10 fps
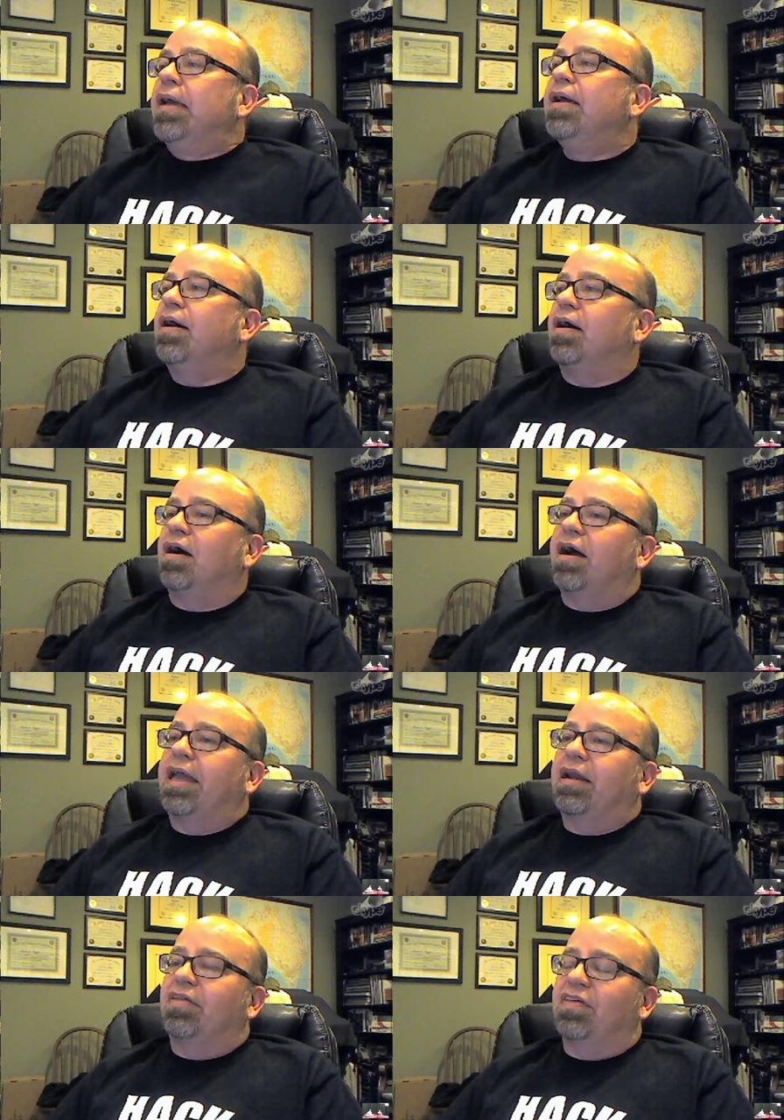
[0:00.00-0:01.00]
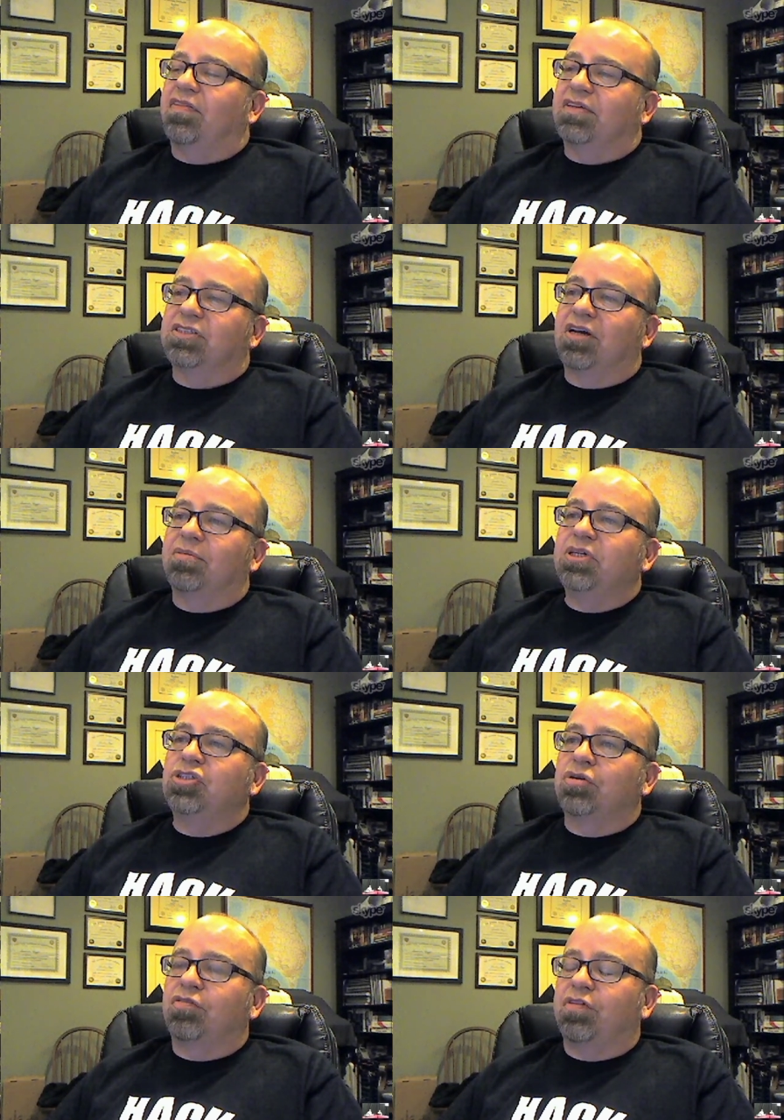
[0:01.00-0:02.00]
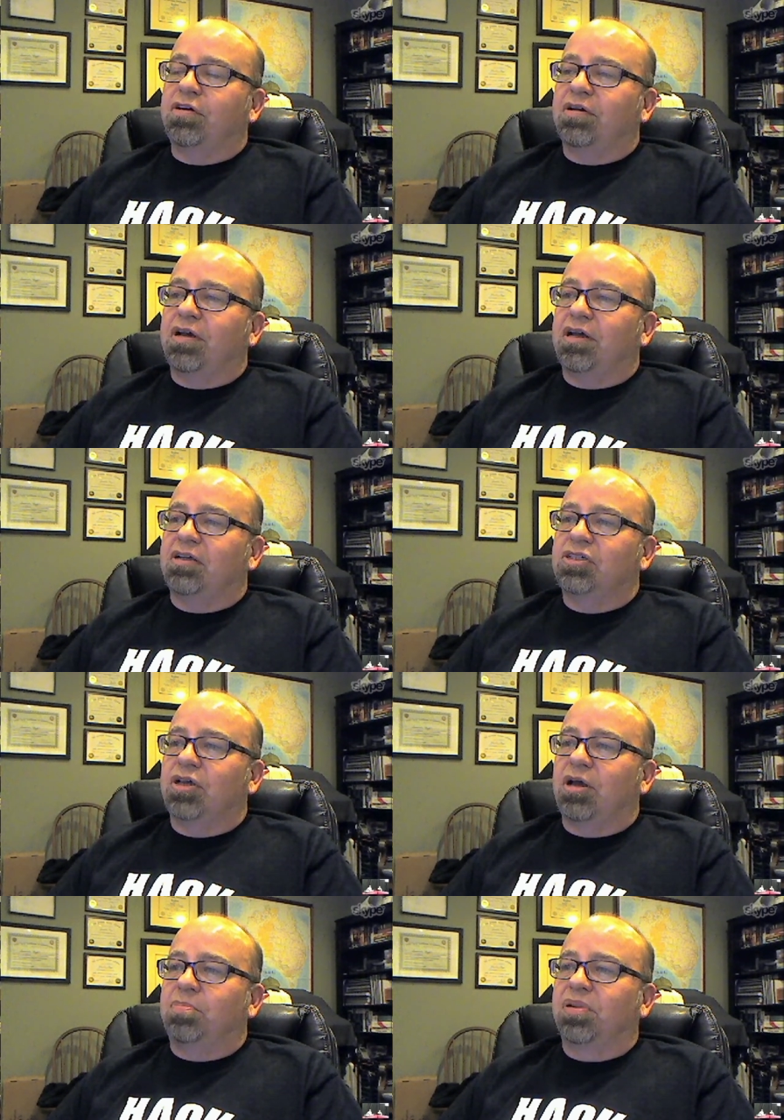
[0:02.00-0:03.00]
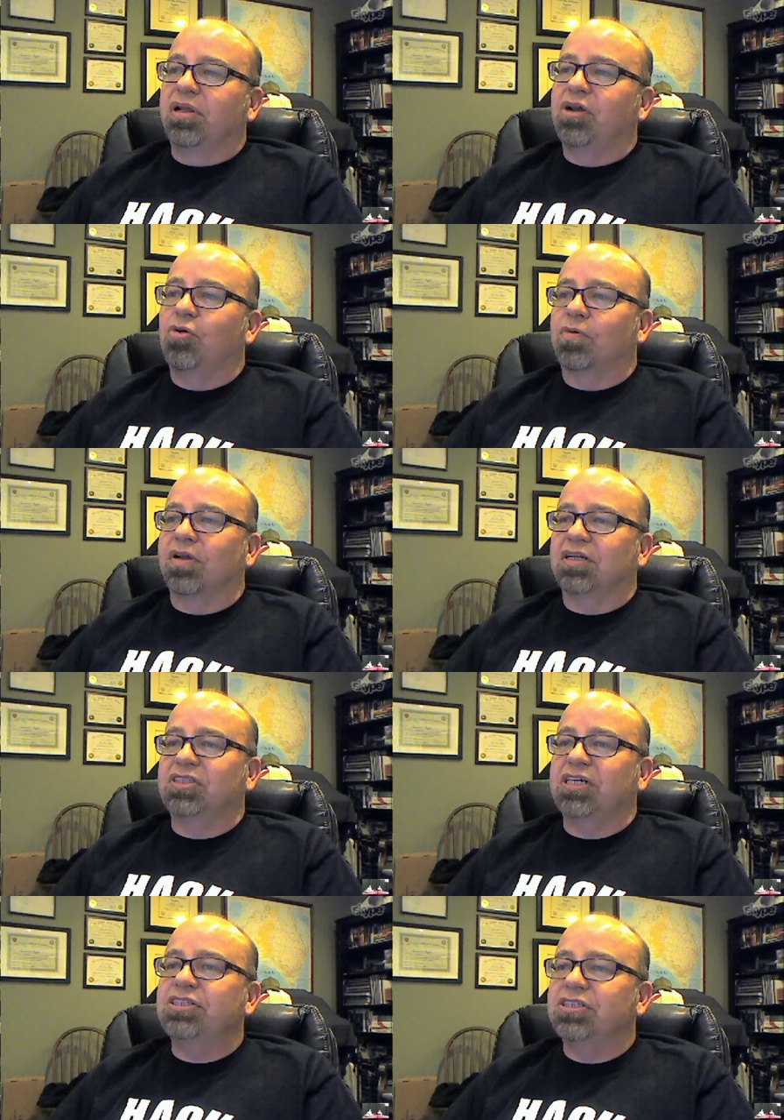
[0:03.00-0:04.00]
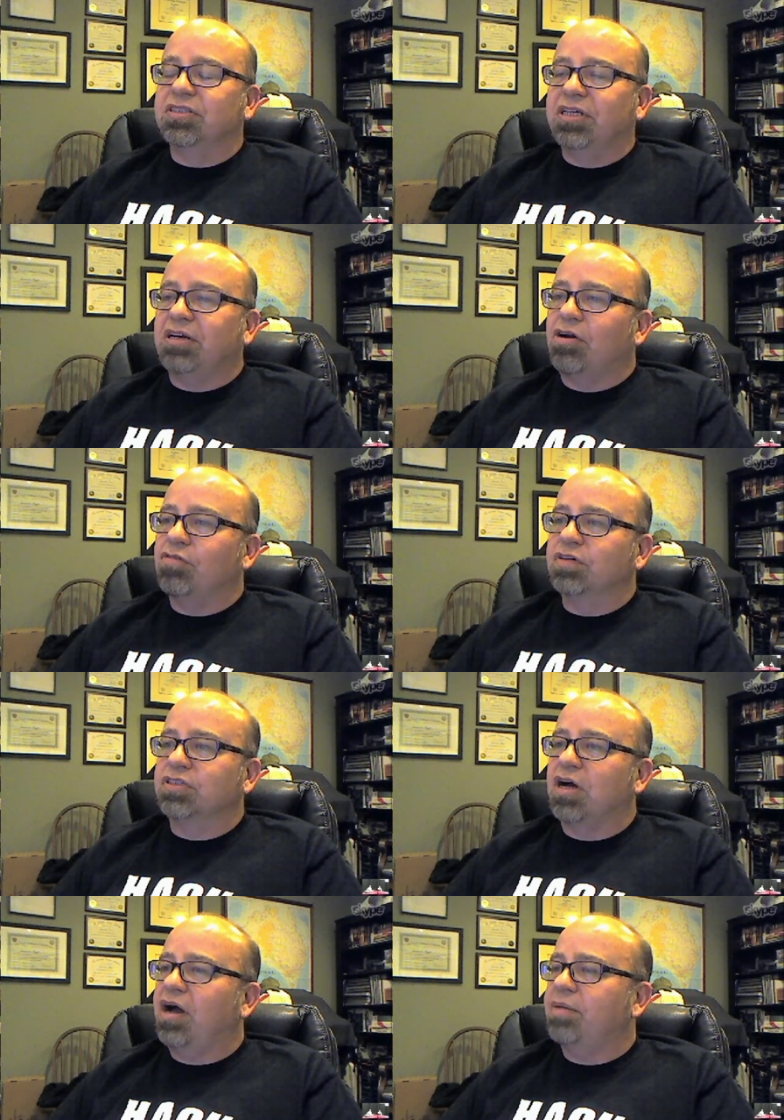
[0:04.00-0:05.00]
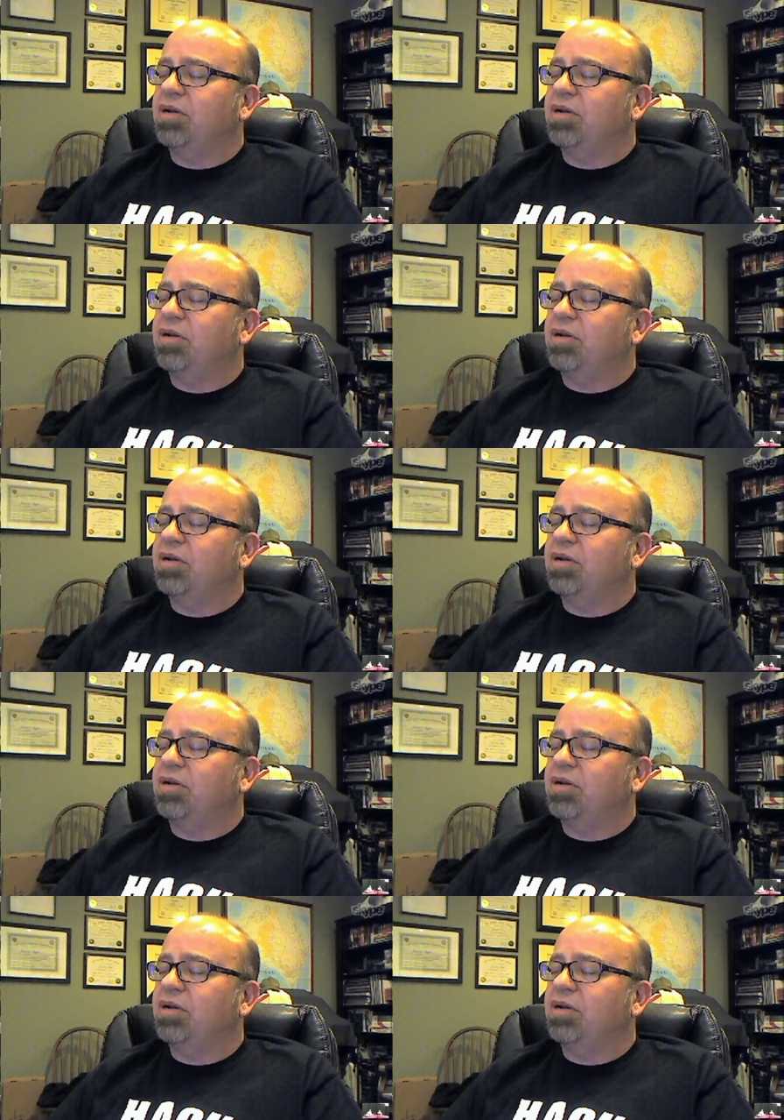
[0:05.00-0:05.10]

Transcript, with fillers: Uh, and I think there's going to be sort of a, a, a, political realization there over time.